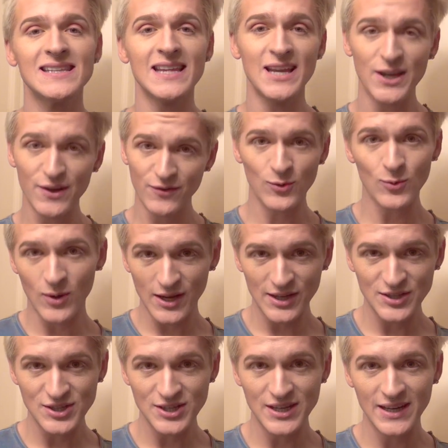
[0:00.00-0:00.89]
Thank you for
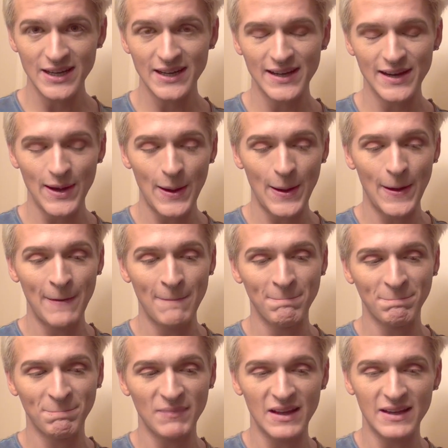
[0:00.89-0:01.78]
watching,
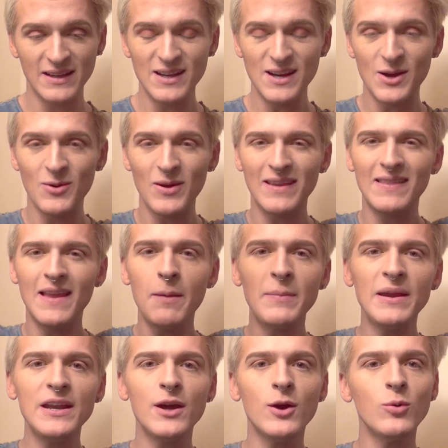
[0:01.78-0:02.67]
um, you know, and
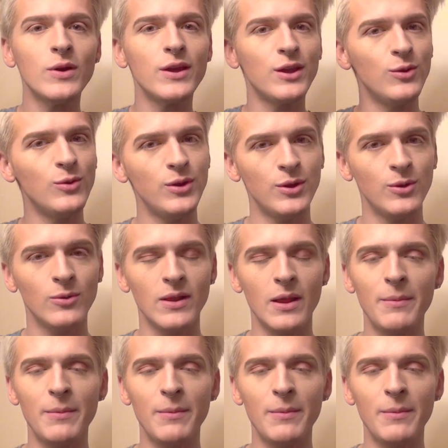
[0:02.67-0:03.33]
let me know what you do.